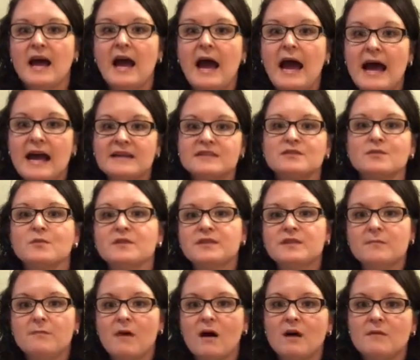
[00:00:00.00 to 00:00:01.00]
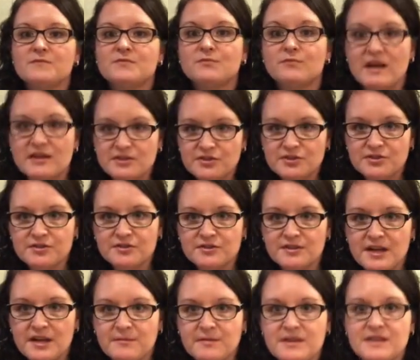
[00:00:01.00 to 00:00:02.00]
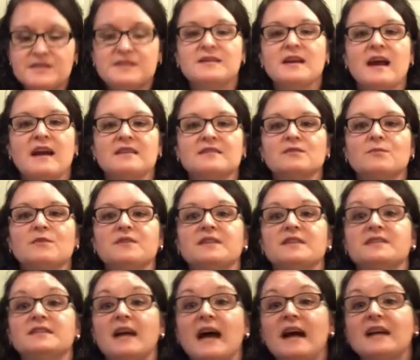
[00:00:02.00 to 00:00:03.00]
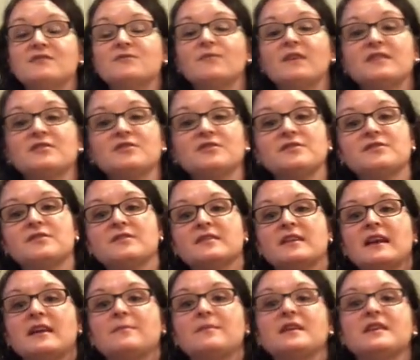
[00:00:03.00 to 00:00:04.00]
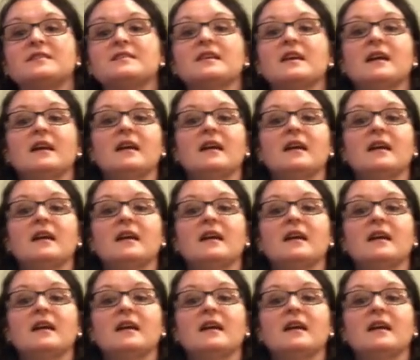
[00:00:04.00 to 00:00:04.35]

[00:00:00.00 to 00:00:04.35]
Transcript: Ask what the mom's registered name is. Ask what the dad's registered name is.